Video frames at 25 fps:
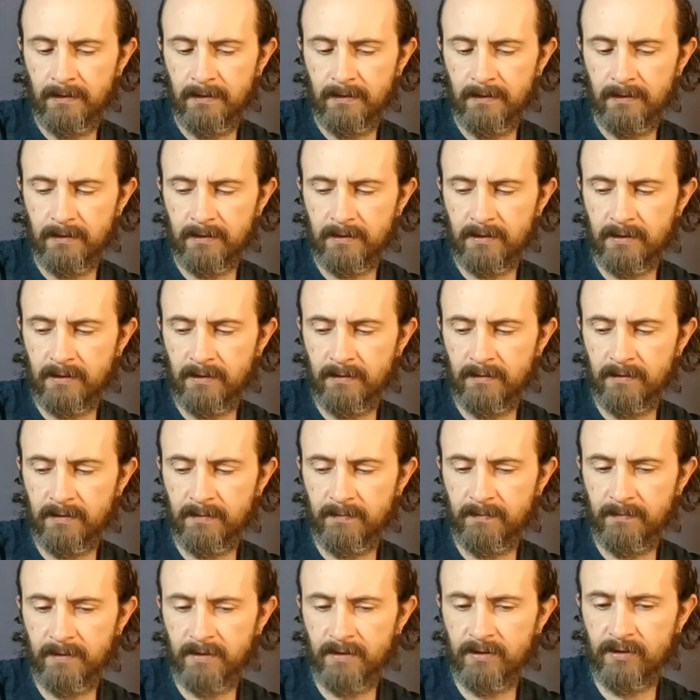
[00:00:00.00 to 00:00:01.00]
there's gonna be
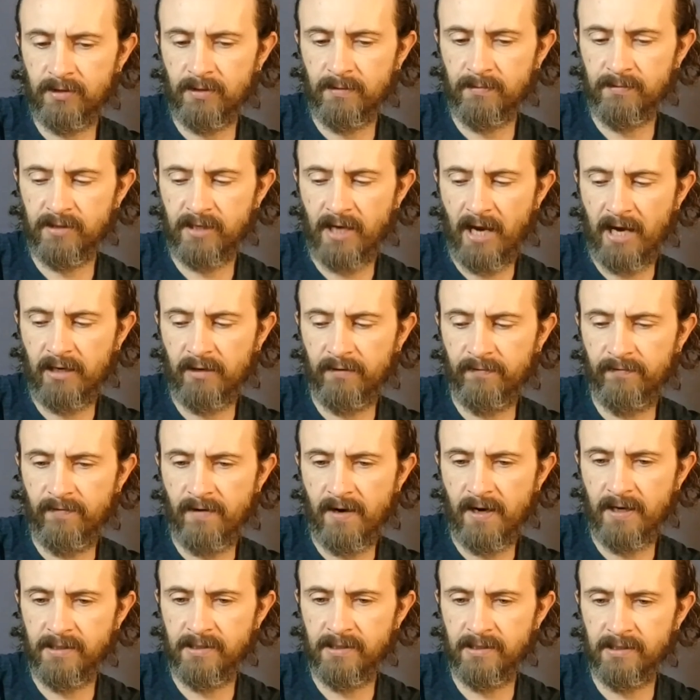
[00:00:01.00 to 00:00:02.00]
some
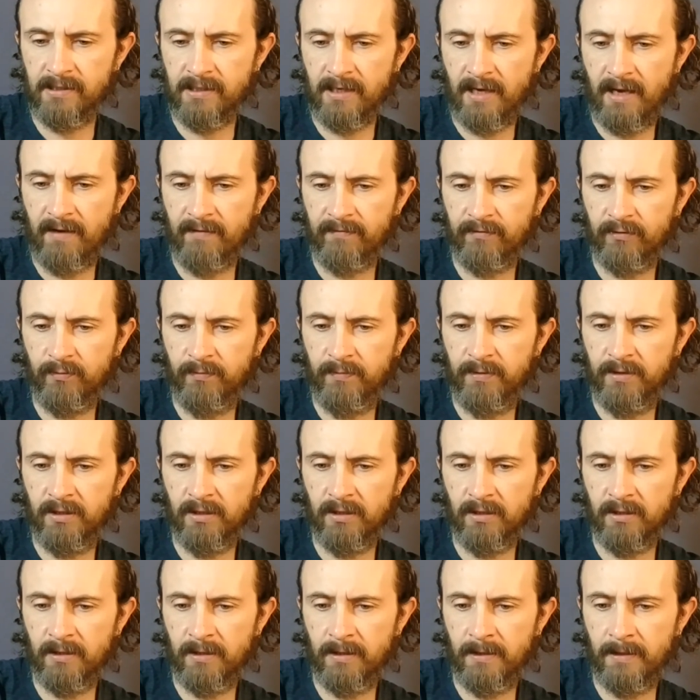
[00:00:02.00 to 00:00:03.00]
sacrifices that have to be
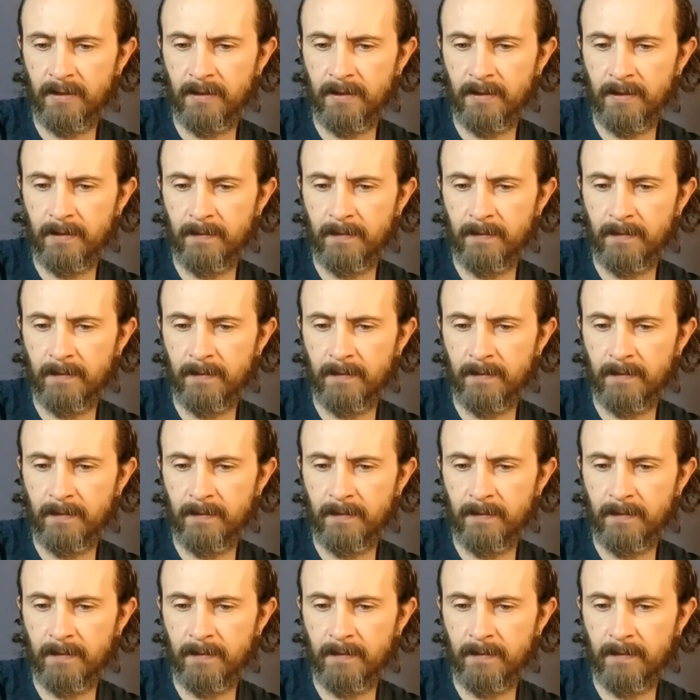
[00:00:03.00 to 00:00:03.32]
done here.